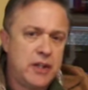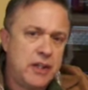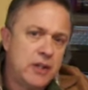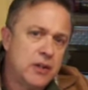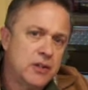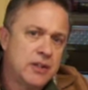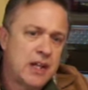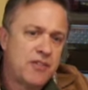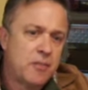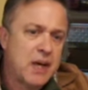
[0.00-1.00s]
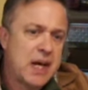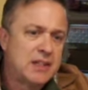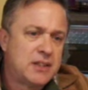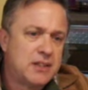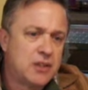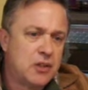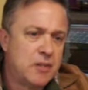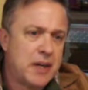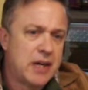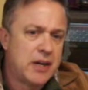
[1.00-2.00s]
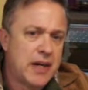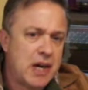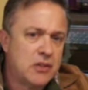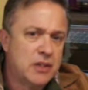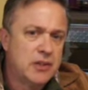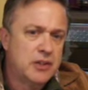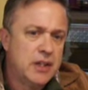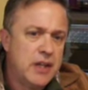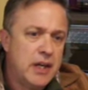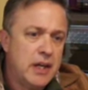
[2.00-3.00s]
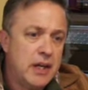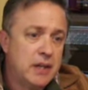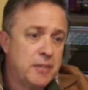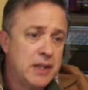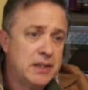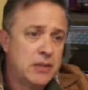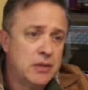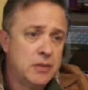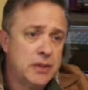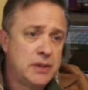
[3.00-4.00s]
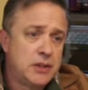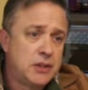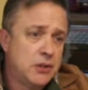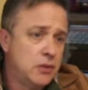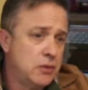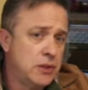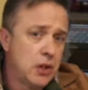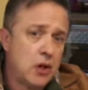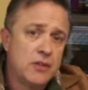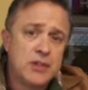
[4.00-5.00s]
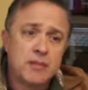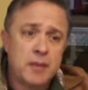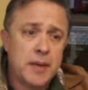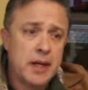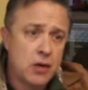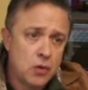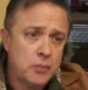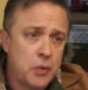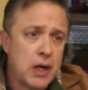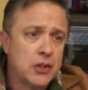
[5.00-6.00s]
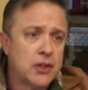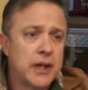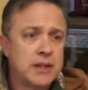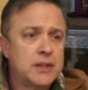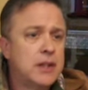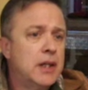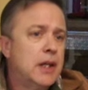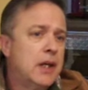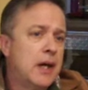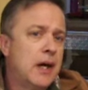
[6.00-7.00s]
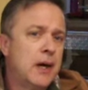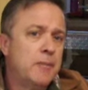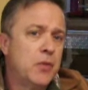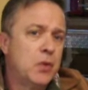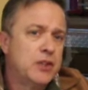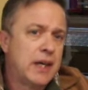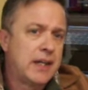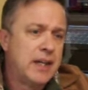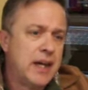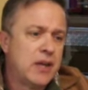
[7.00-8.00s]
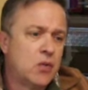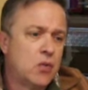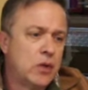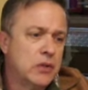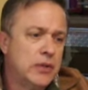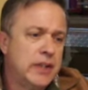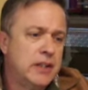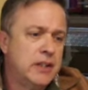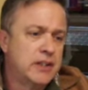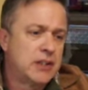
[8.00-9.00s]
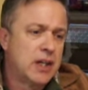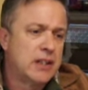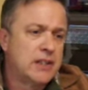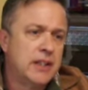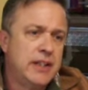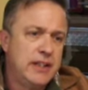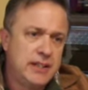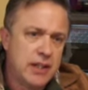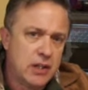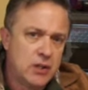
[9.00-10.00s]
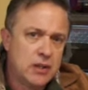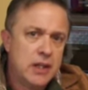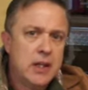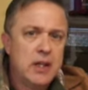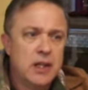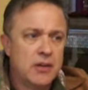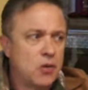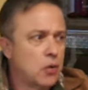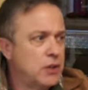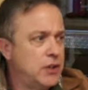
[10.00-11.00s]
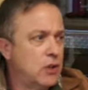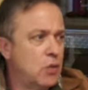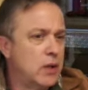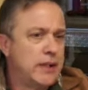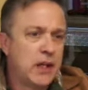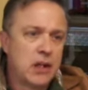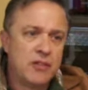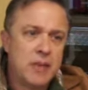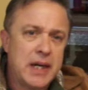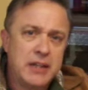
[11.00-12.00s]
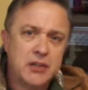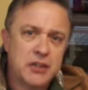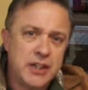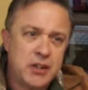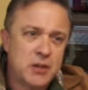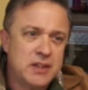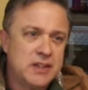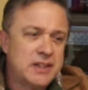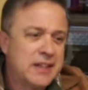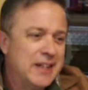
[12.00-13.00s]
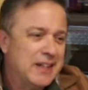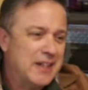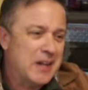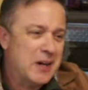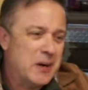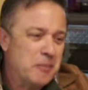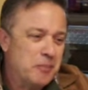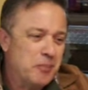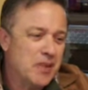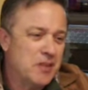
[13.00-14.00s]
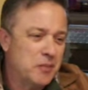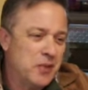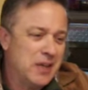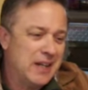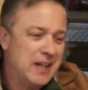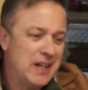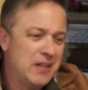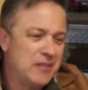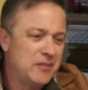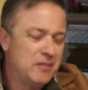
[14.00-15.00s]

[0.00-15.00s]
years I've amassed a certain amount of knowledge, and it basically was to solve some of my own projects, which I can't really discuss in detail. Of course, you don't want to tell everybody your secrets, but I